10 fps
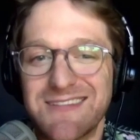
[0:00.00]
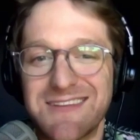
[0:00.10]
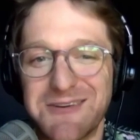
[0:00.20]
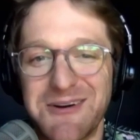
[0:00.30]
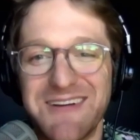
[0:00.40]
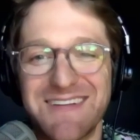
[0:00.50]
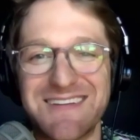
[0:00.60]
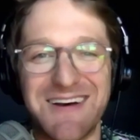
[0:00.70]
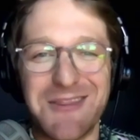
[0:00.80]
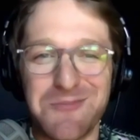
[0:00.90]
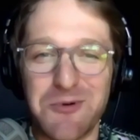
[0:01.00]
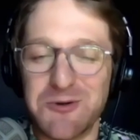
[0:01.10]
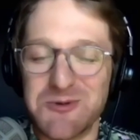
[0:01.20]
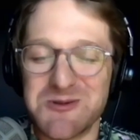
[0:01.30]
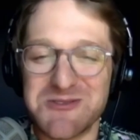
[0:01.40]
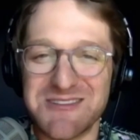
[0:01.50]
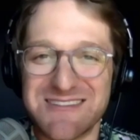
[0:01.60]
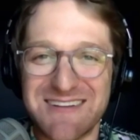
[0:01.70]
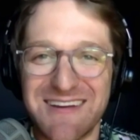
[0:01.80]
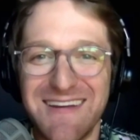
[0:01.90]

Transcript: too. It's all the producers listening.